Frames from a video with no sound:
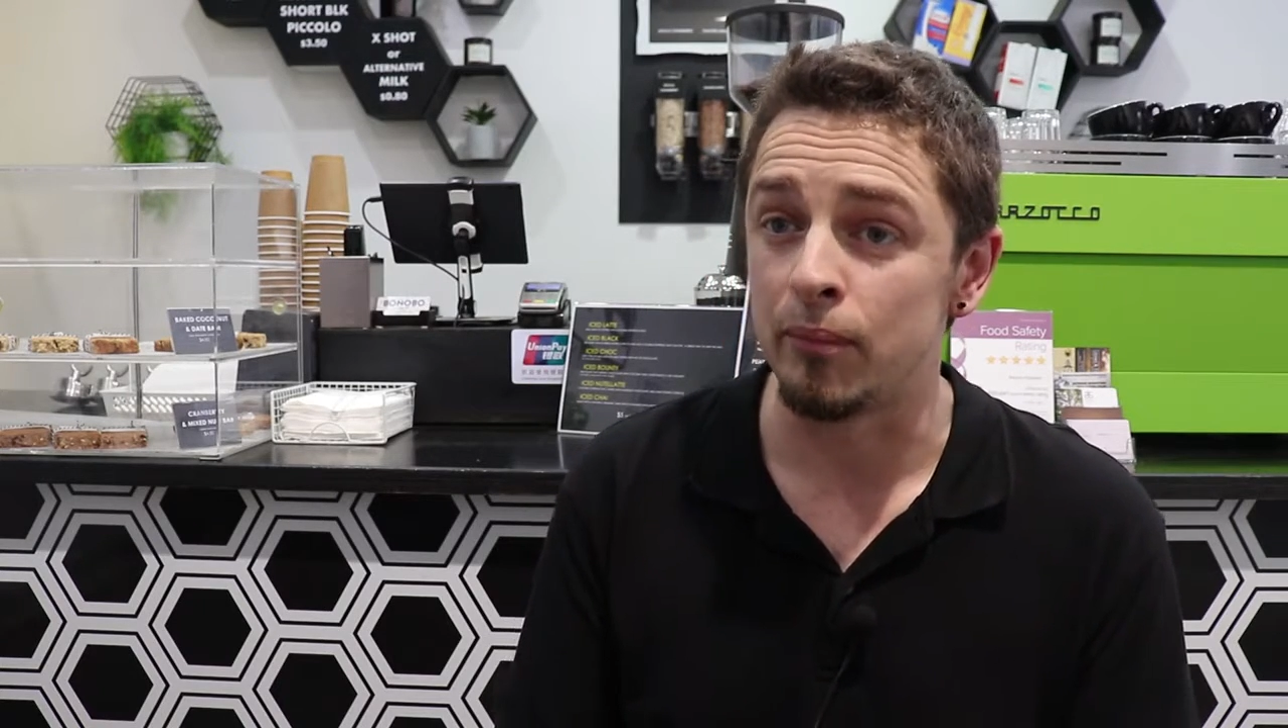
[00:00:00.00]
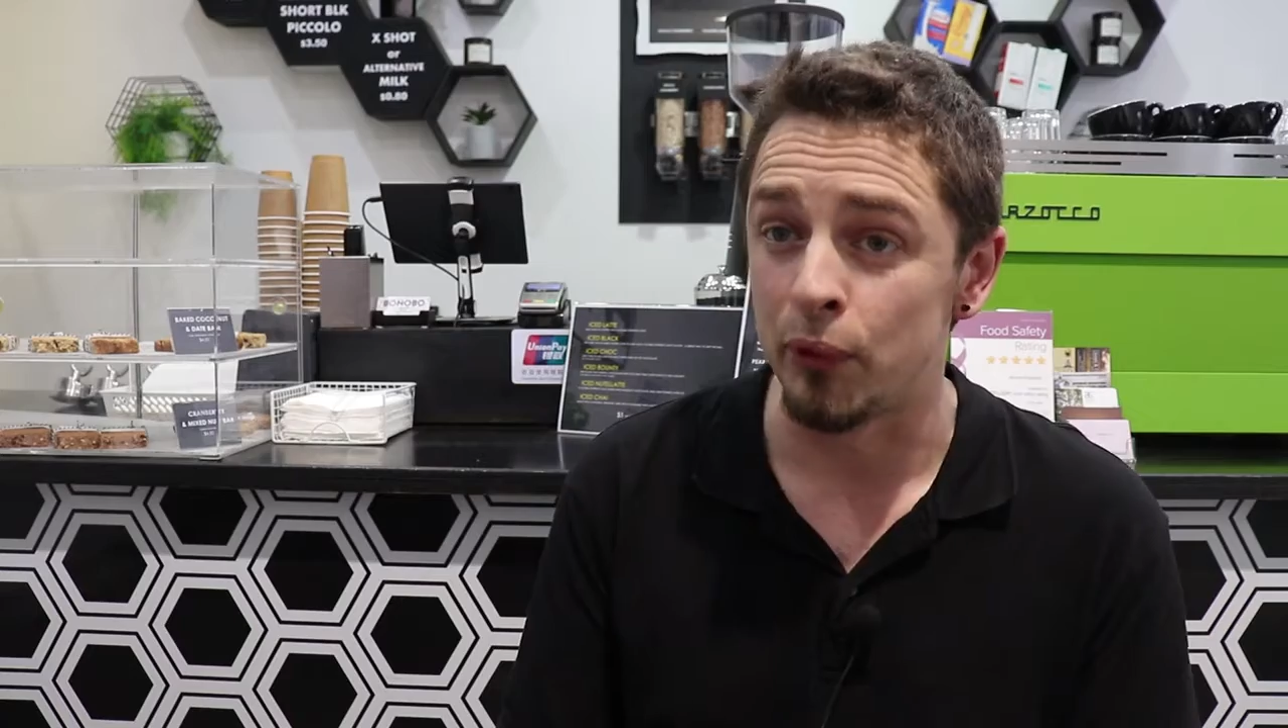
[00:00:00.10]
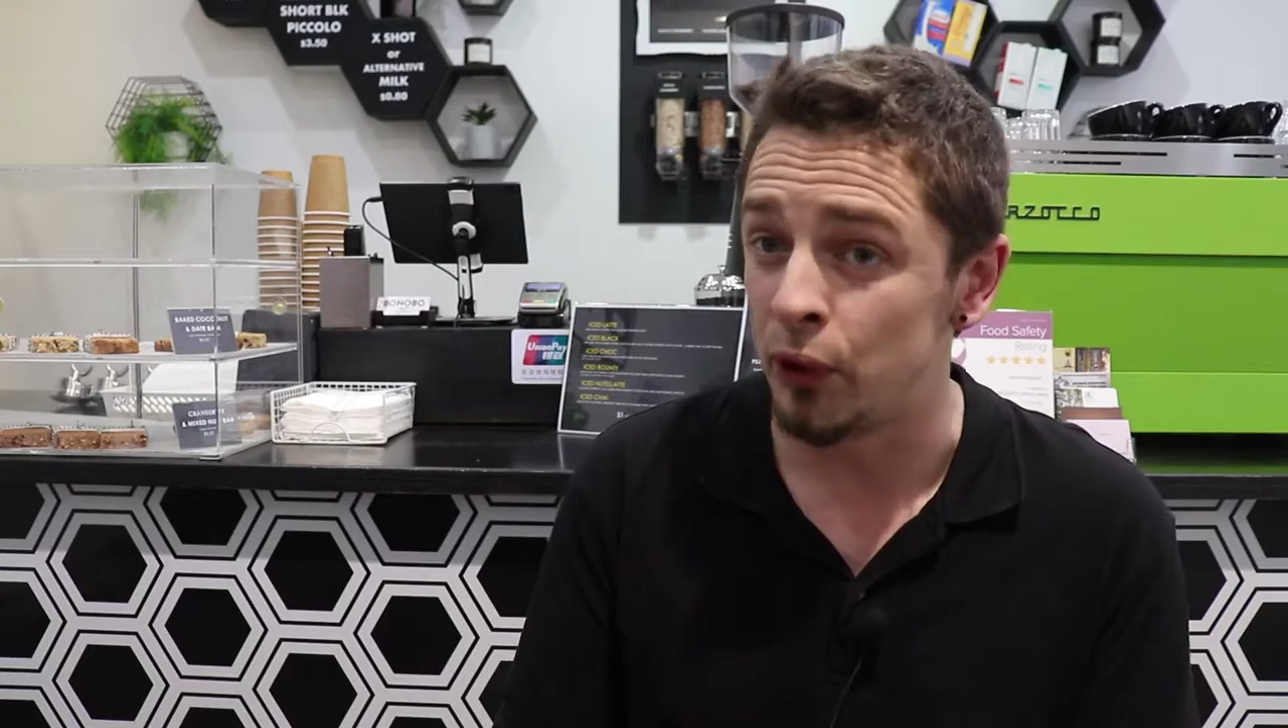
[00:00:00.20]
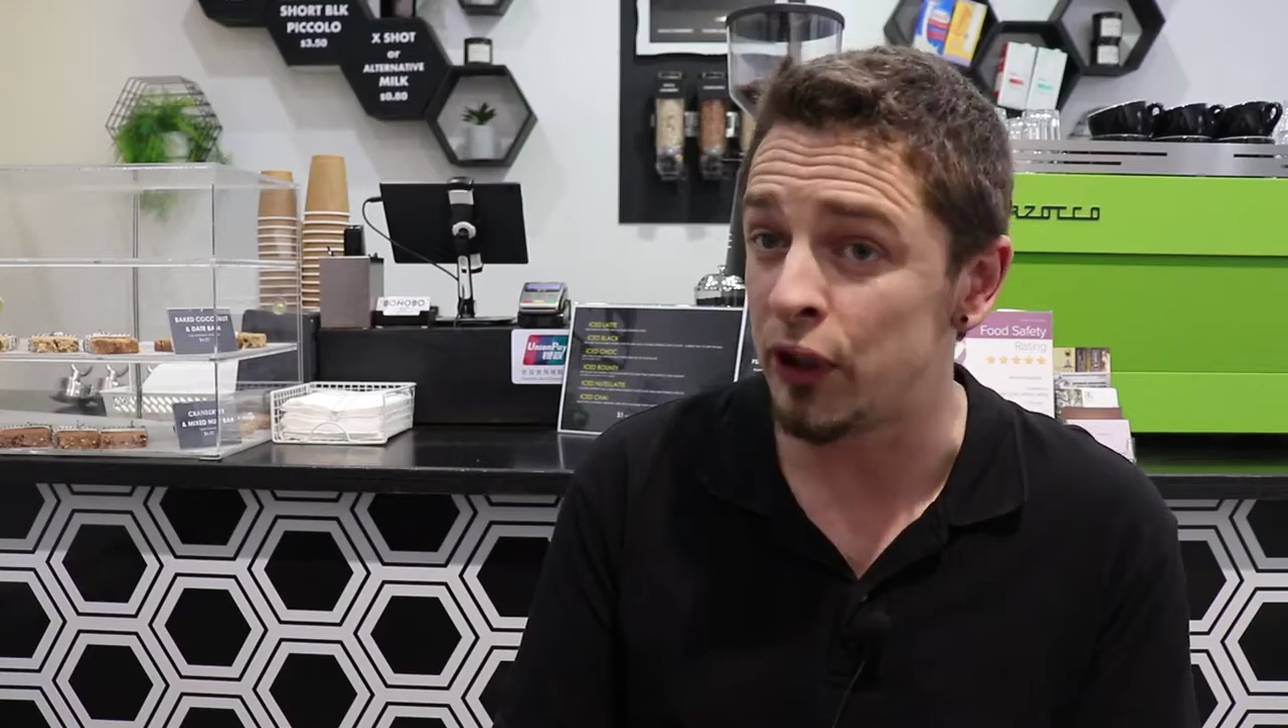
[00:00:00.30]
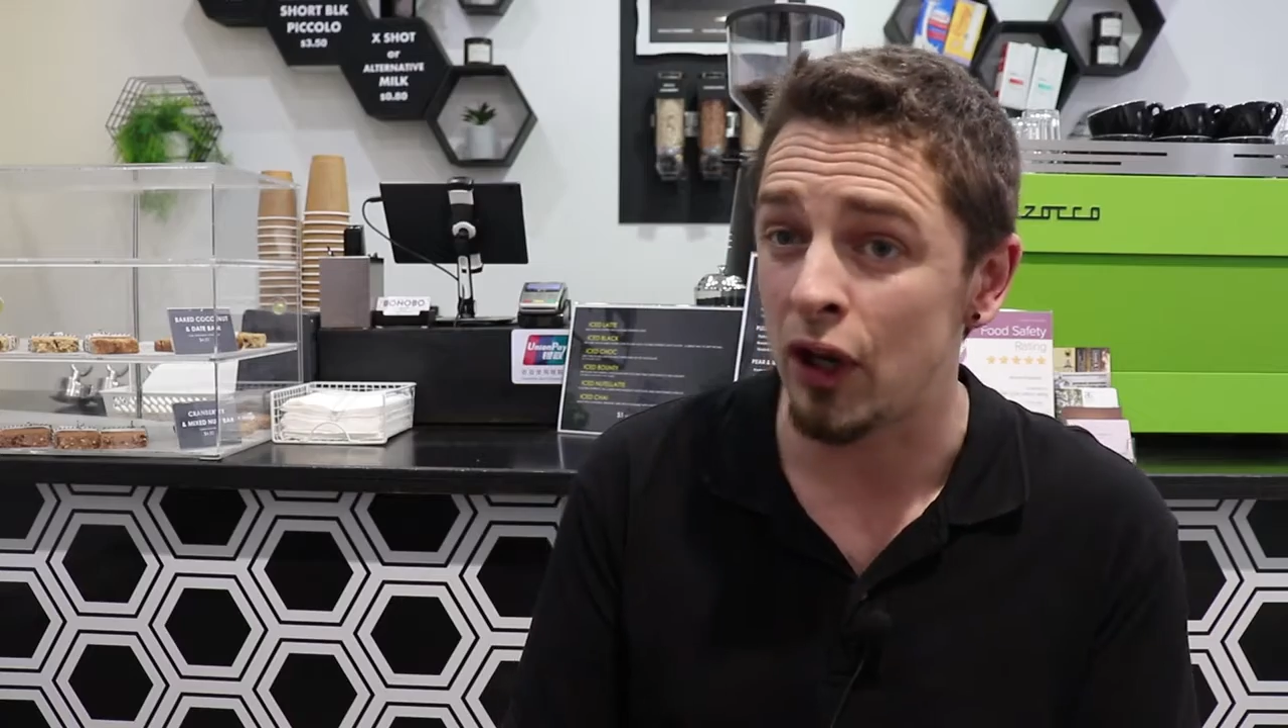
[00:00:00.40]

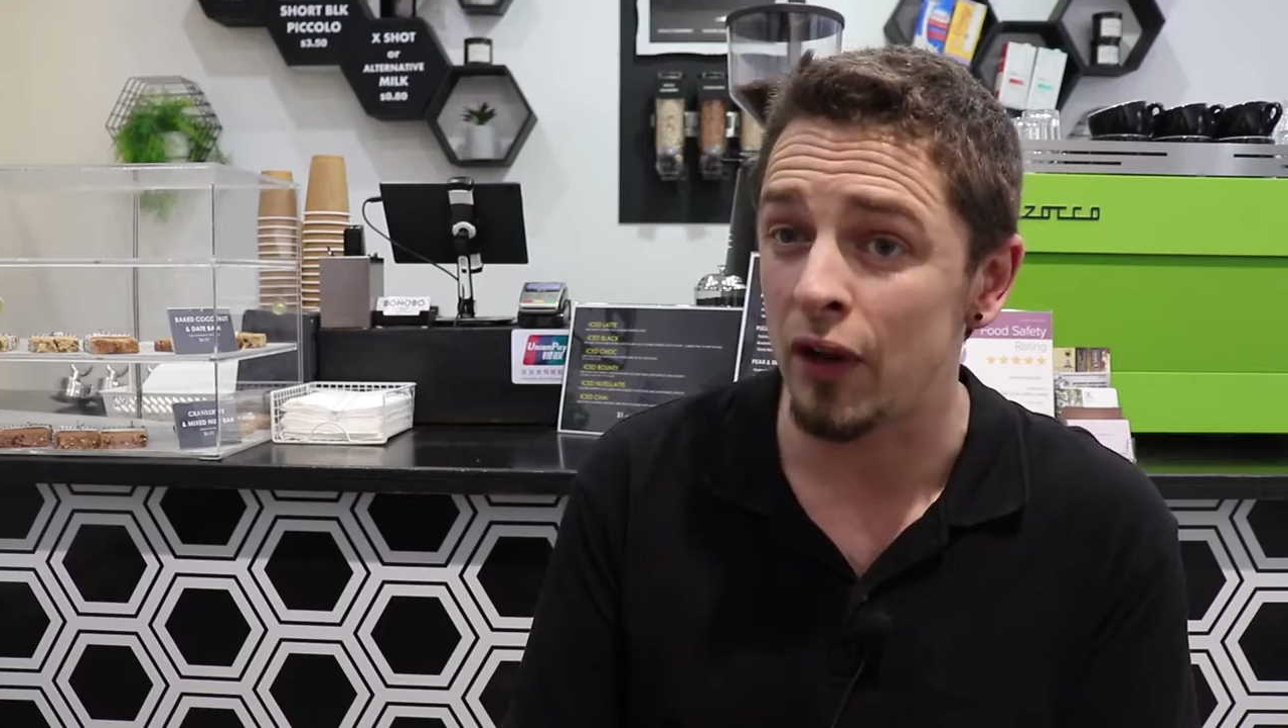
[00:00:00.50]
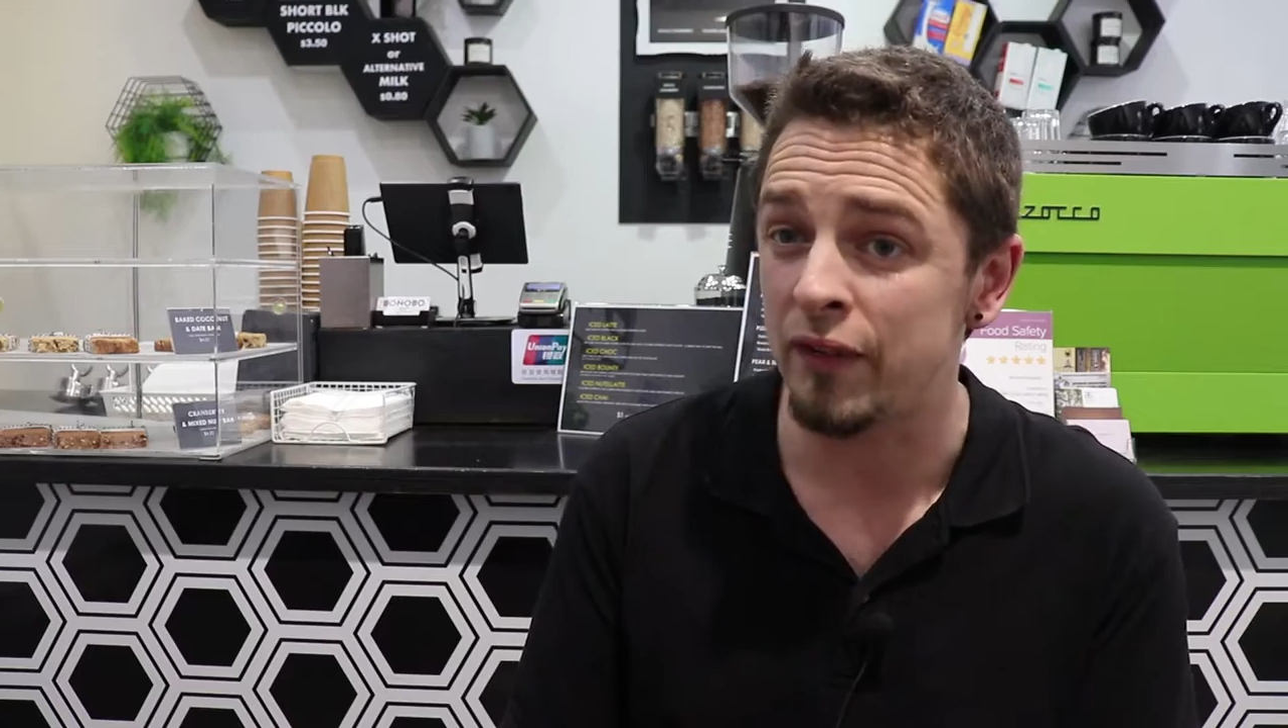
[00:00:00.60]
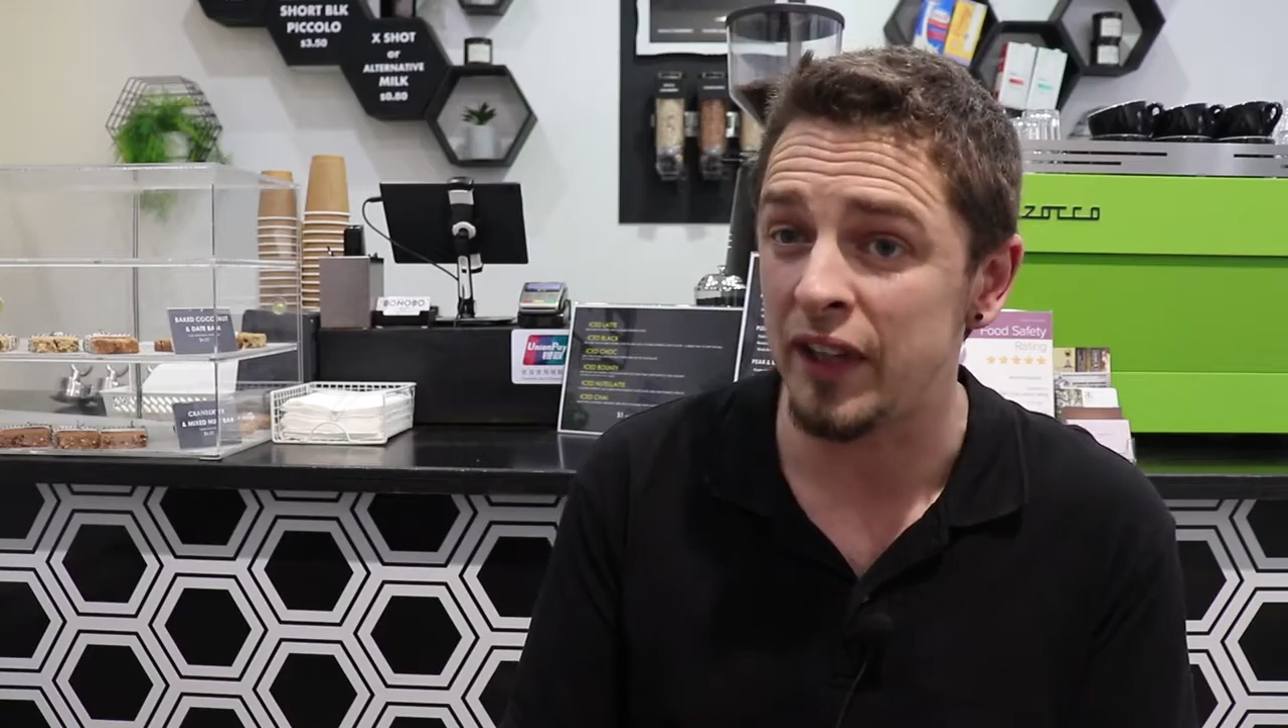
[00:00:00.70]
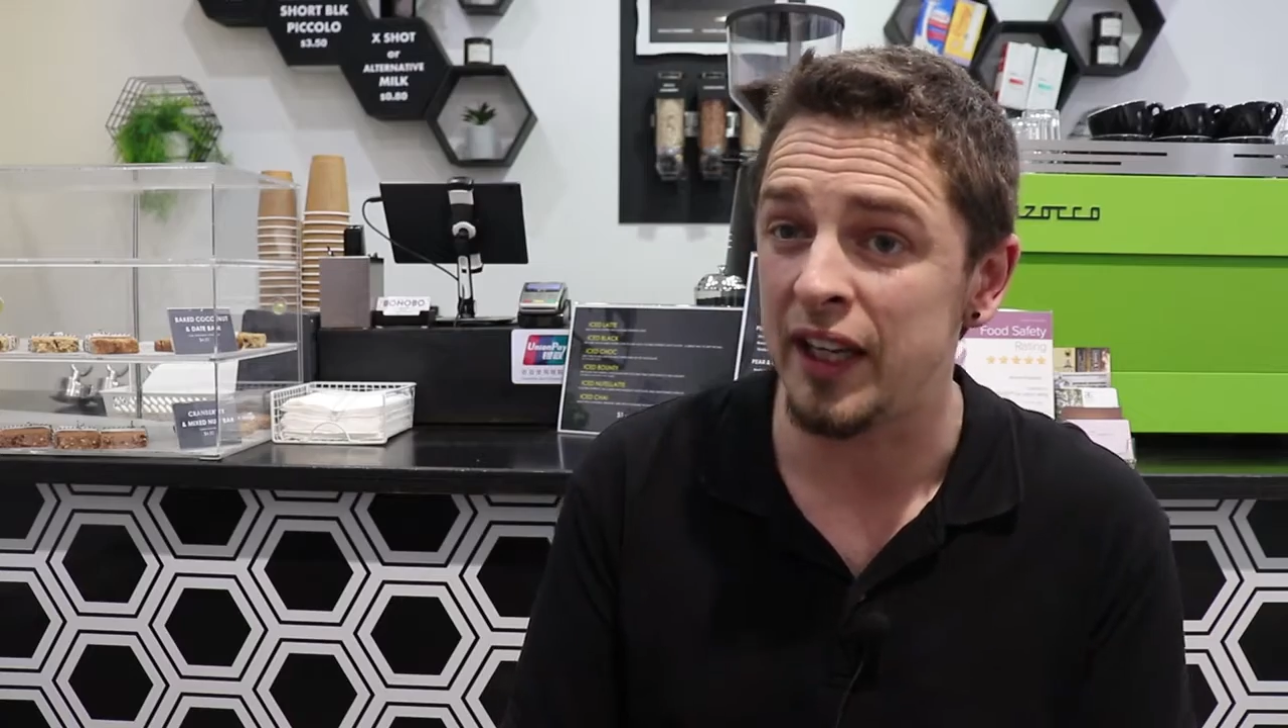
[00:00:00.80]
you can brew